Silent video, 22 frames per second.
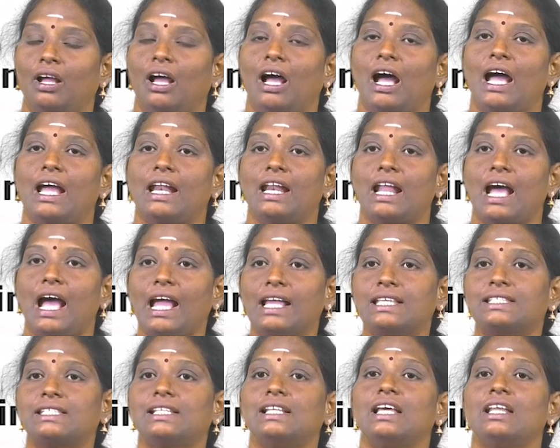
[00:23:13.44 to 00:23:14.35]
An
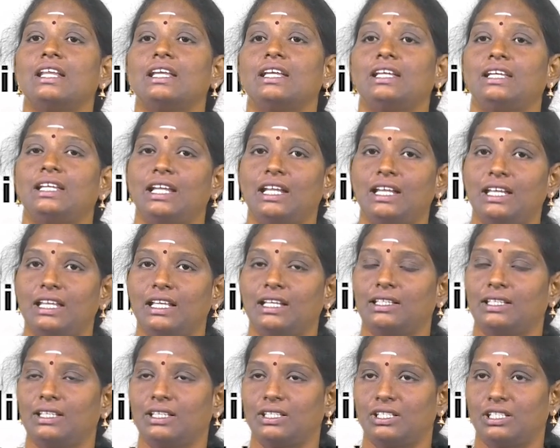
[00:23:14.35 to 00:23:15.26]
auxiliary
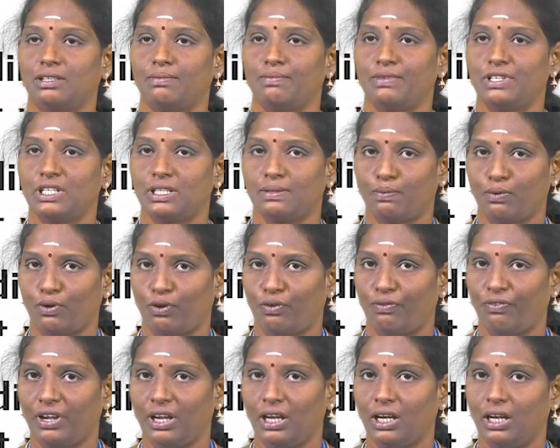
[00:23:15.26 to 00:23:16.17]
heating system is
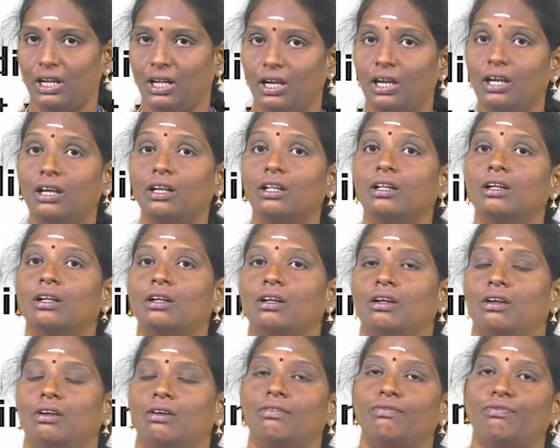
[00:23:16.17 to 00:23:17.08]
provided
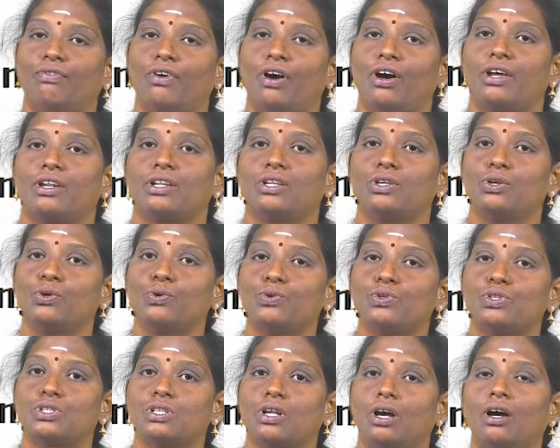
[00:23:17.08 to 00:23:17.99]
for
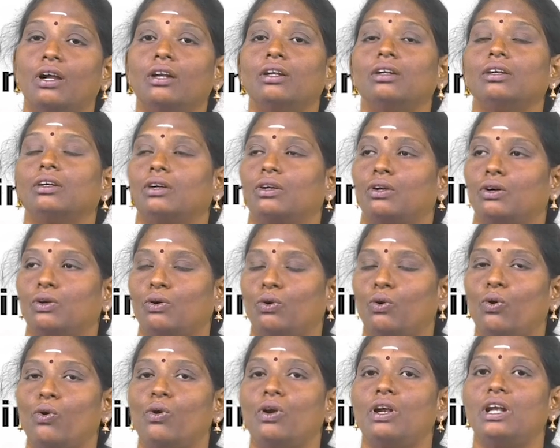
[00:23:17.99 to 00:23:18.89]
use on
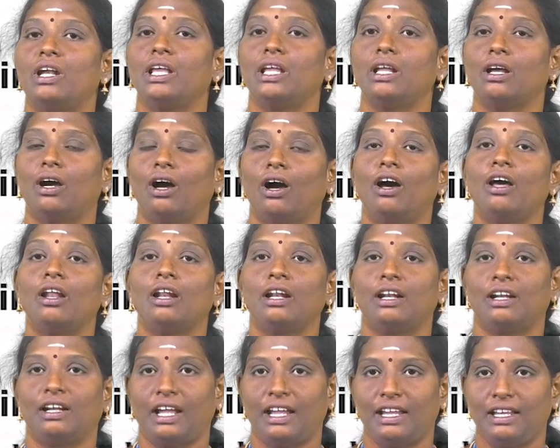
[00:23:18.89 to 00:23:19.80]
coldy
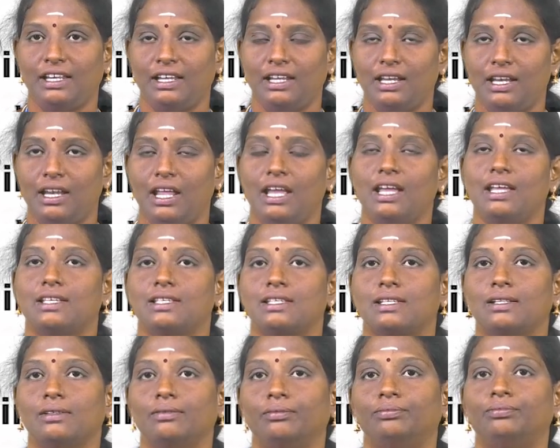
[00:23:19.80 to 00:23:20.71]
or rainy days.
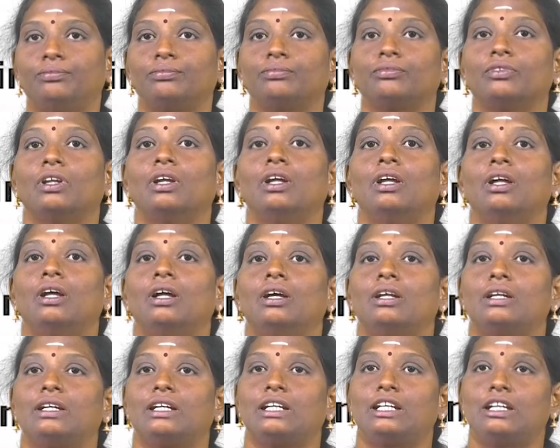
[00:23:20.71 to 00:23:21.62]

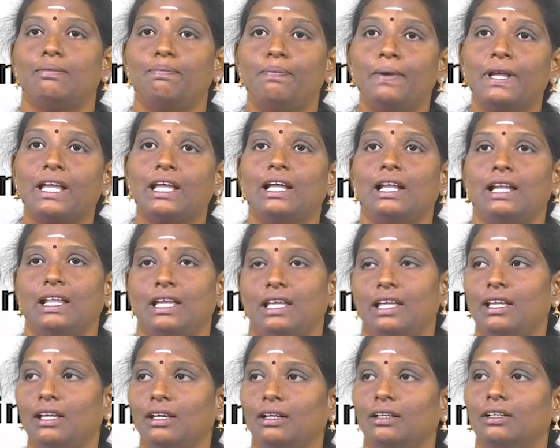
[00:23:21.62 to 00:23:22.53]

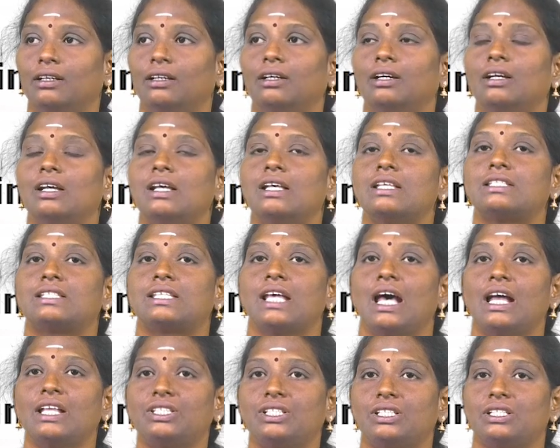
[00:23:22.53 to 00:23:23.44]
Typically,
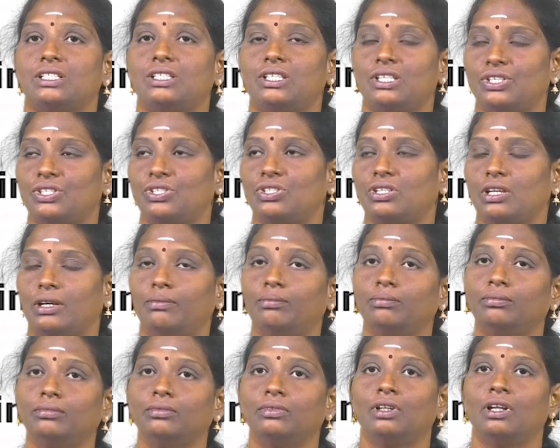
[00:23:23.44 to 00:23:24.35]
such
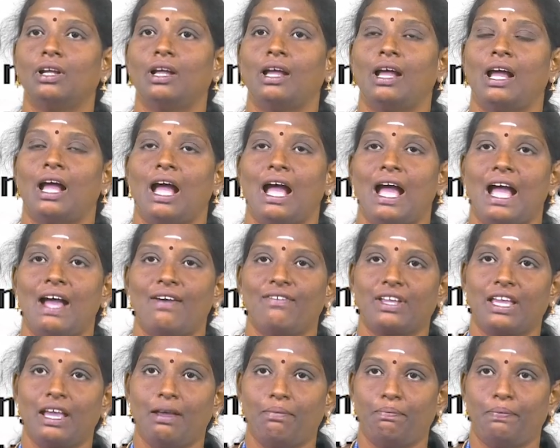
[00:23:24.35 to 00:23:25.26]
systems have
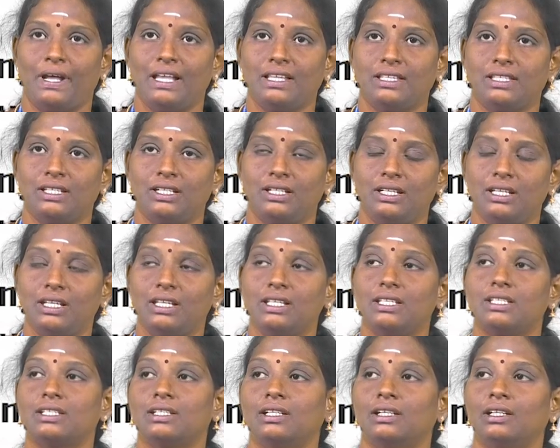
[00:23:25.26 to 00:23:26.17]

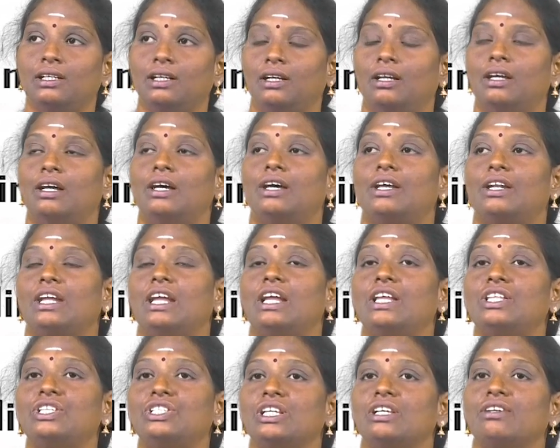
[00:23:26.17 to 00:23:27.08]
capacities
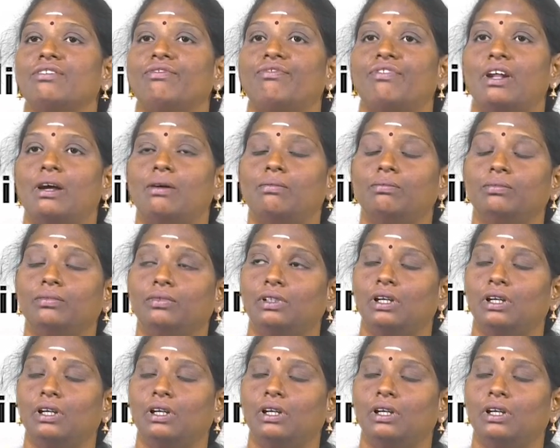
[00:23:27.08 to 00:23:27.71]
ranging from